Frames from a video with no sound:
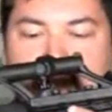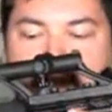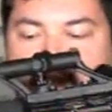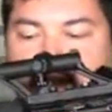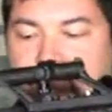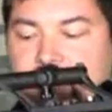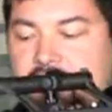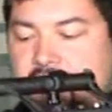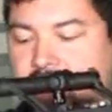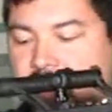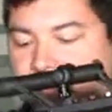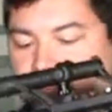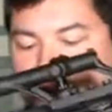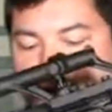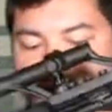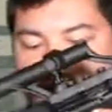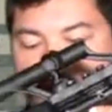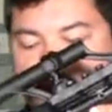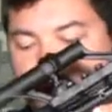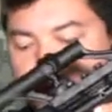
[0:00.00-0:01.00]
The other thing
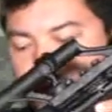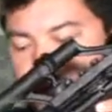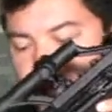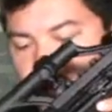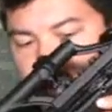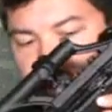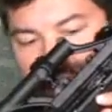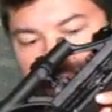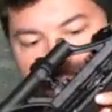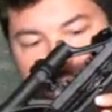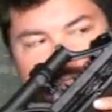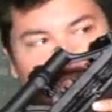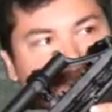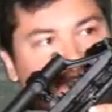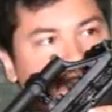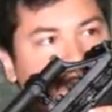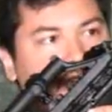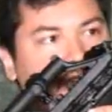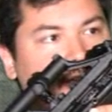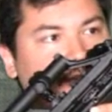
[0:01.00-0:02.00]
here that I really like about
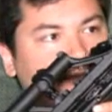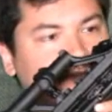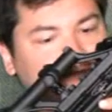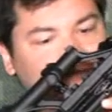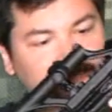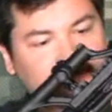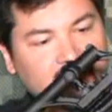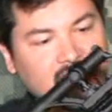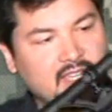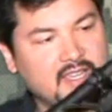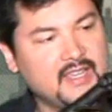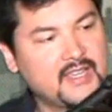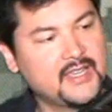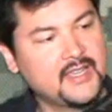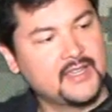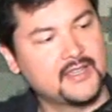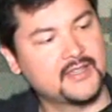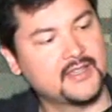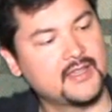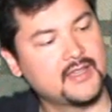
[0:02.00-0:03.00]
this gun
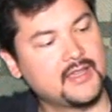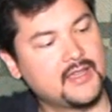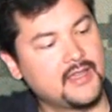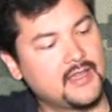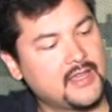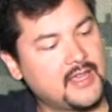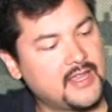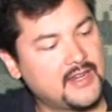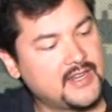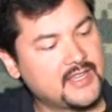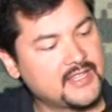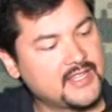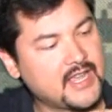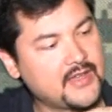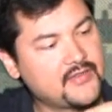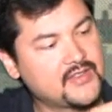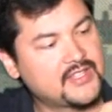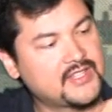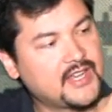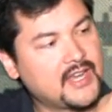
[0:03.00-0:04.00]
is it does
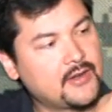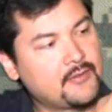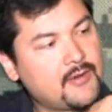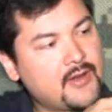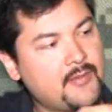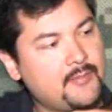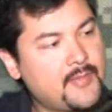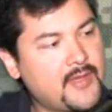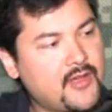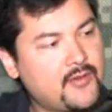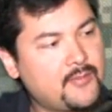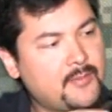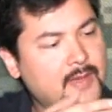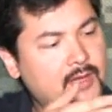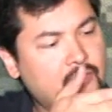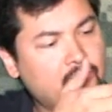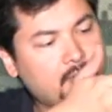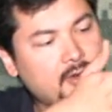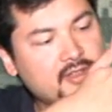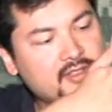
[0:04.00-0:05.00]
have a side
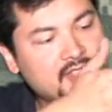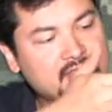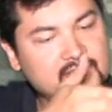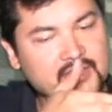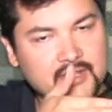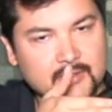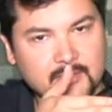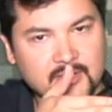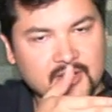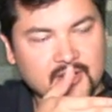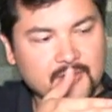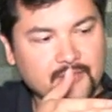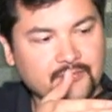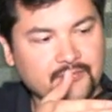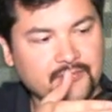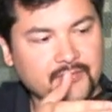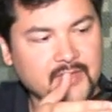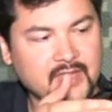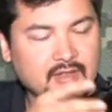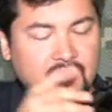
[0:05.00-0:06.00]
mount rail system
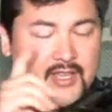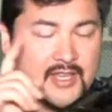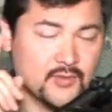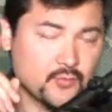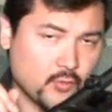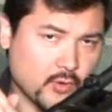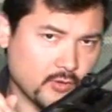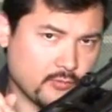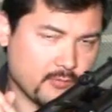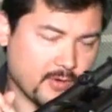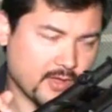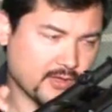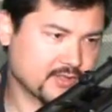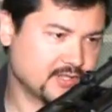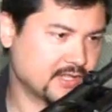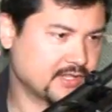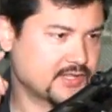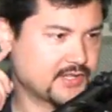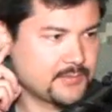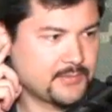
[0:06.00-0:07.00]
here. It only has one rail
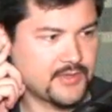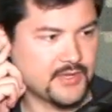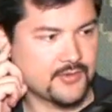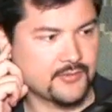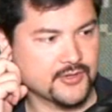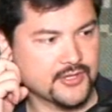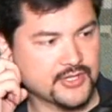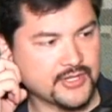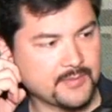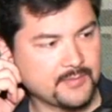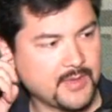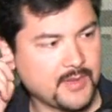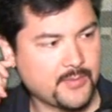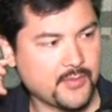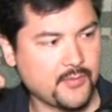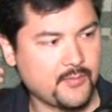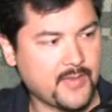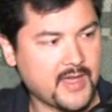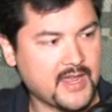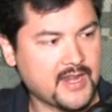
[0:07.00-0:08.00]
system though, which some
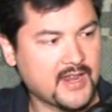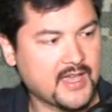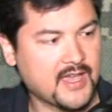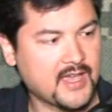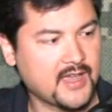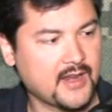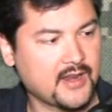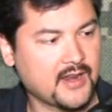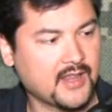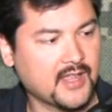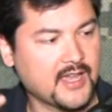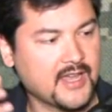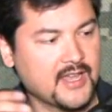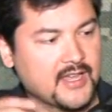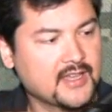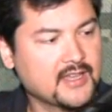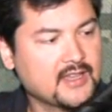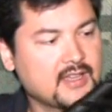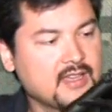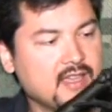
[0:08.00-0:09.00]
people may not
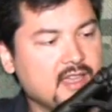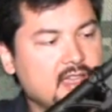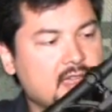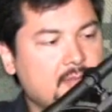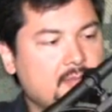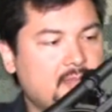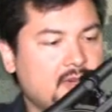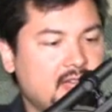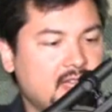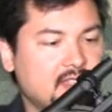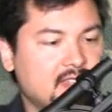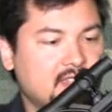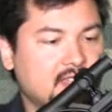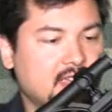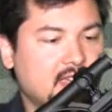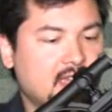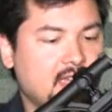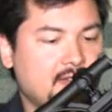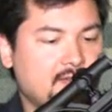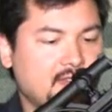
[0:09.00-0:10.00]
like. But
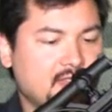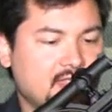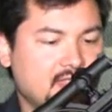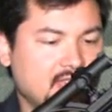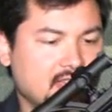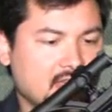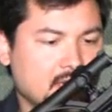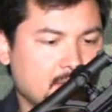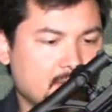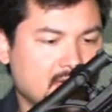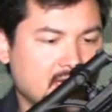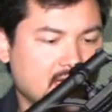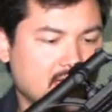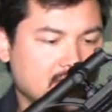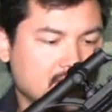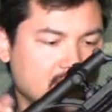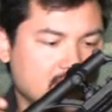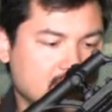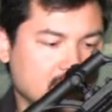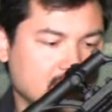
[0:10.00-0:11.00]
if you think
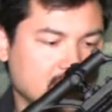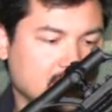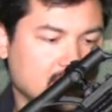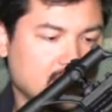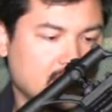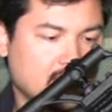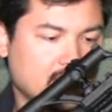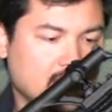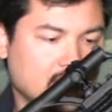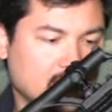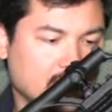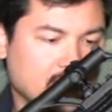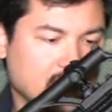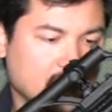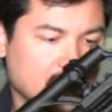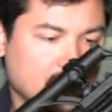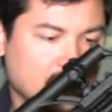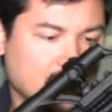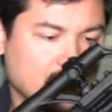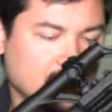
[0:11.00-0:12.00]
about all of
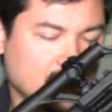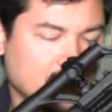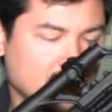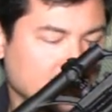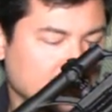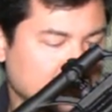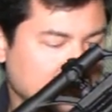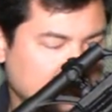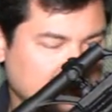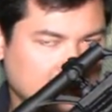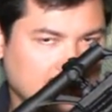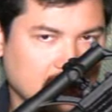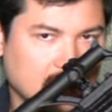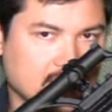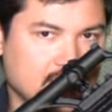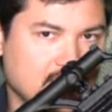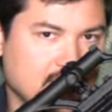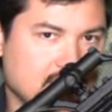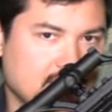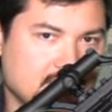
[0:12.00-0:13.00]
your little
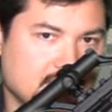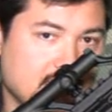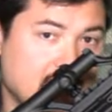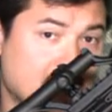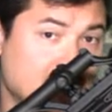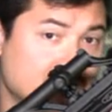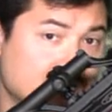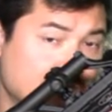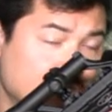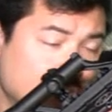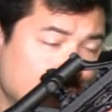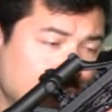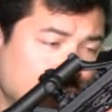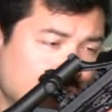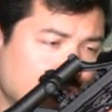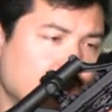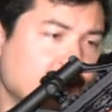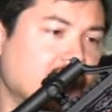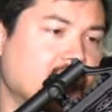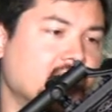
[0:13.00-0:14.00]
technology doodads you're going to
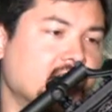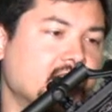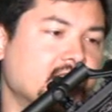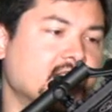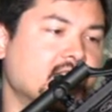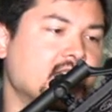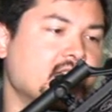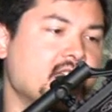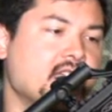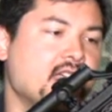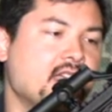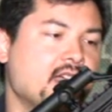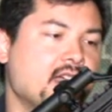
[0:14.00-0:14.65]
put on a gun,